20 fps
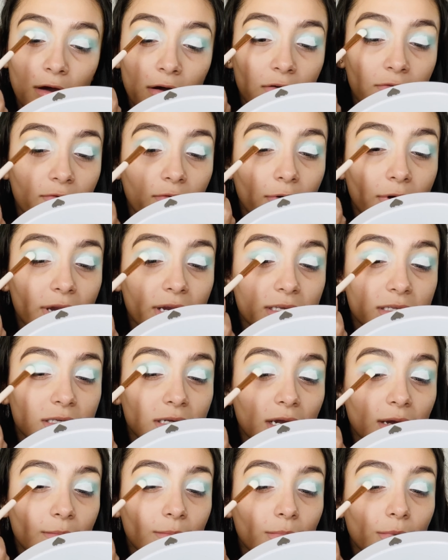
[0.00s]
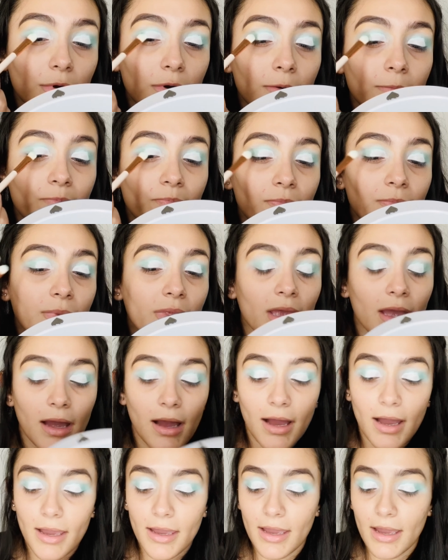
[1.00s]
For example,
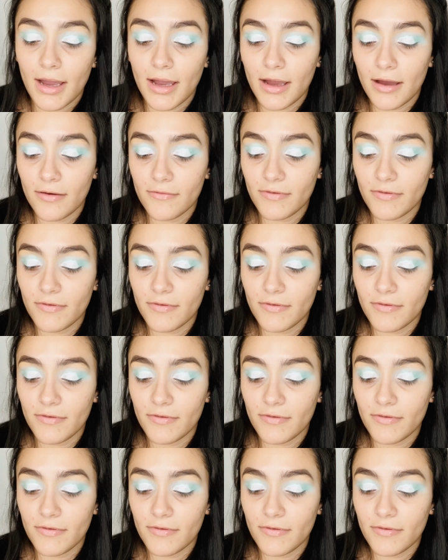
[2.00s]
I have